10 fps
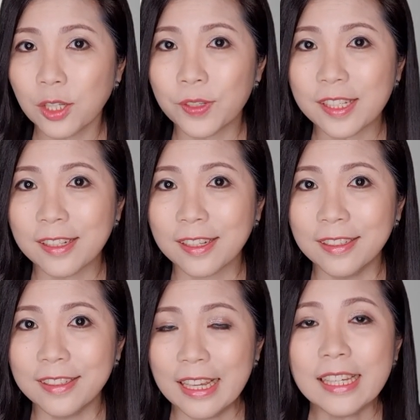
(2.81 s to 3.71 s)
of a
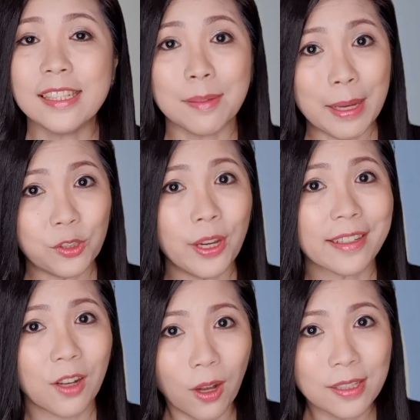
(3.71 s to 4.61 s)
circle, symmetry
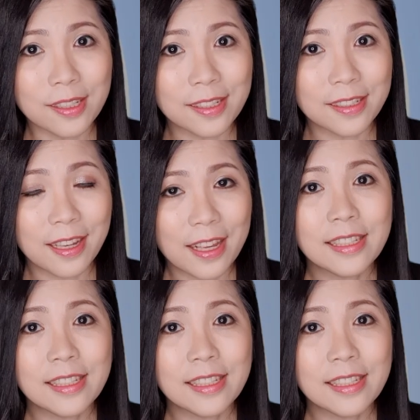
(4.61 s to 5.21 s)
and chords,